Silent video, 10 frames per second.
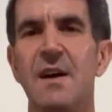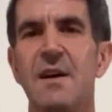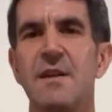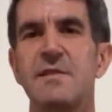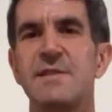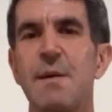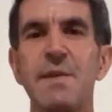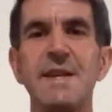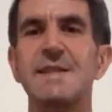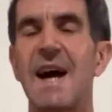So some of
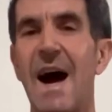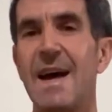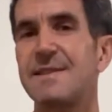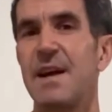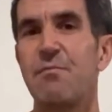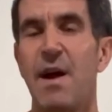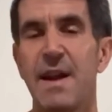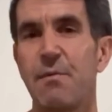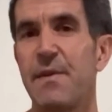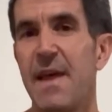these guys had run
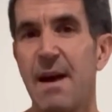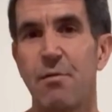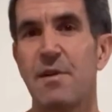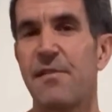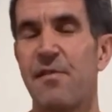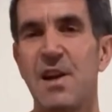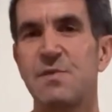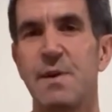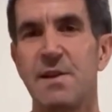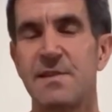it when they were a
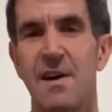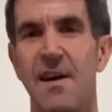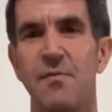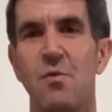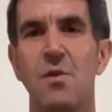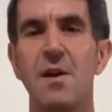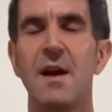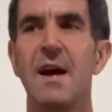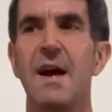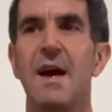freshman or
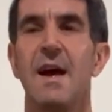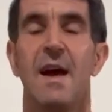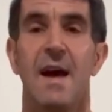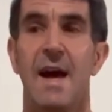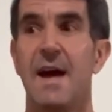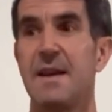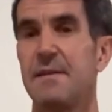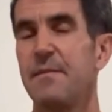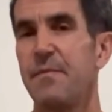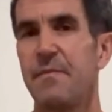sophomore,
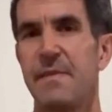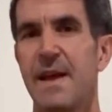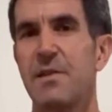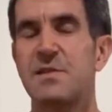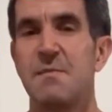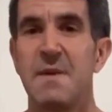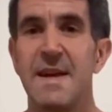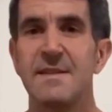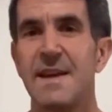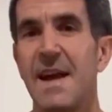and they looked at me
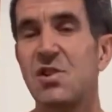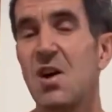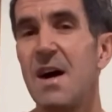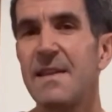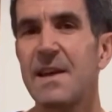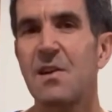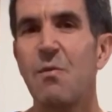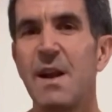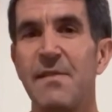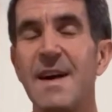and said, "Hey, Sean, like, you're
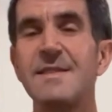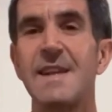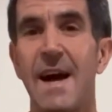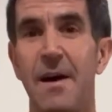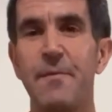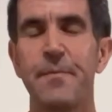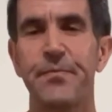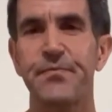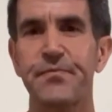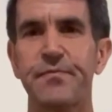one of us now.
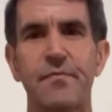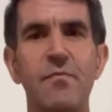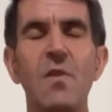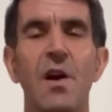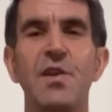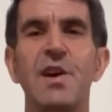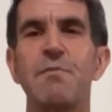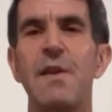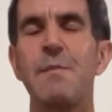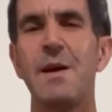Are you going to
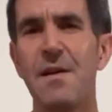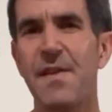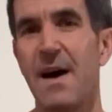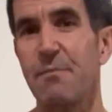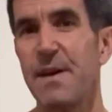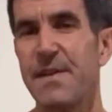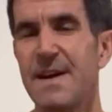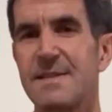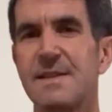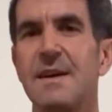run the marathon with us?"